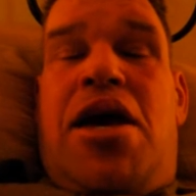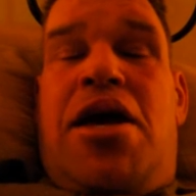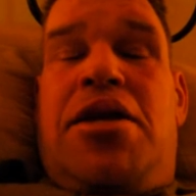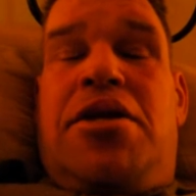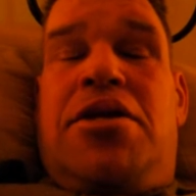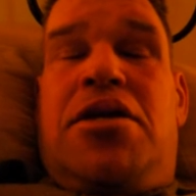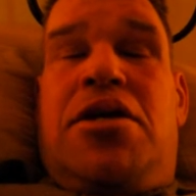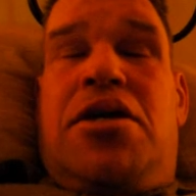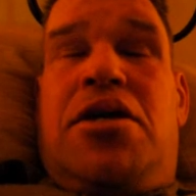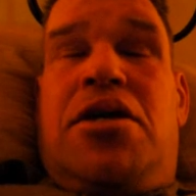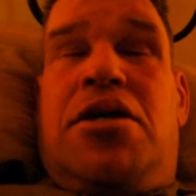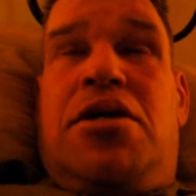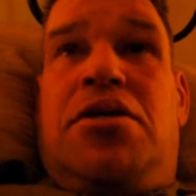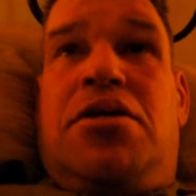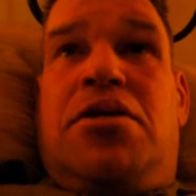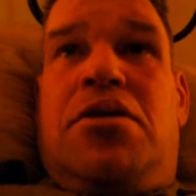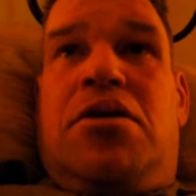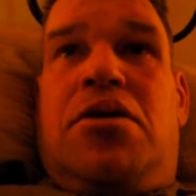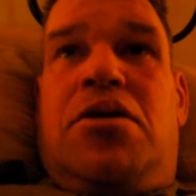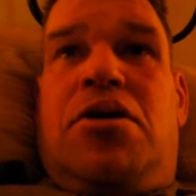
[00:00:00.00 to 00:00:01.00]
And
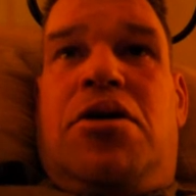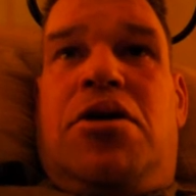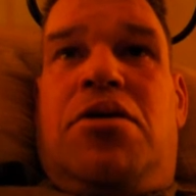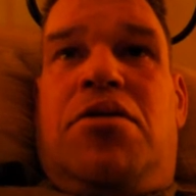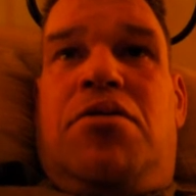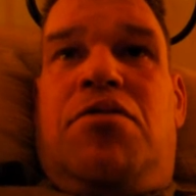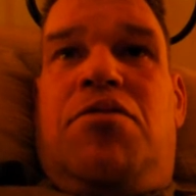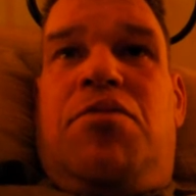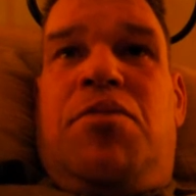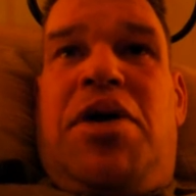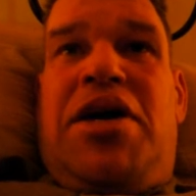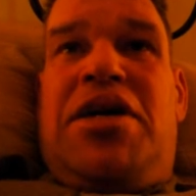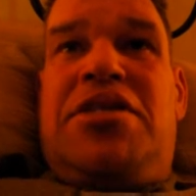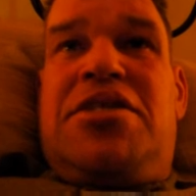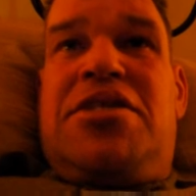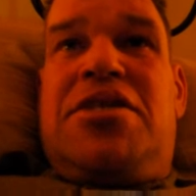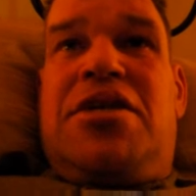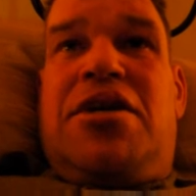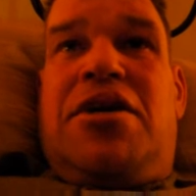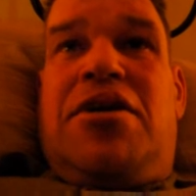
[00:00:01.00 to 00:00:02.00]
then, with
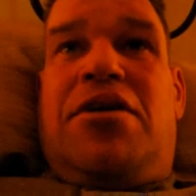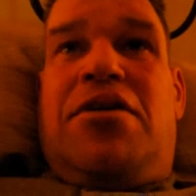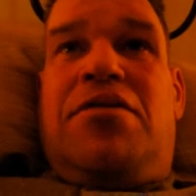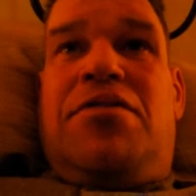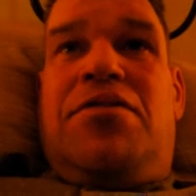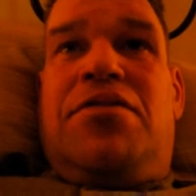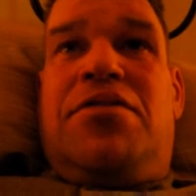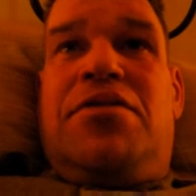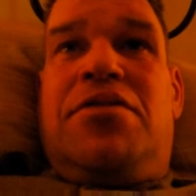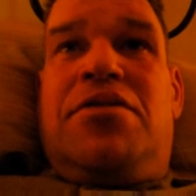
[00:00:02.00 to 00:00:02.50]
myself,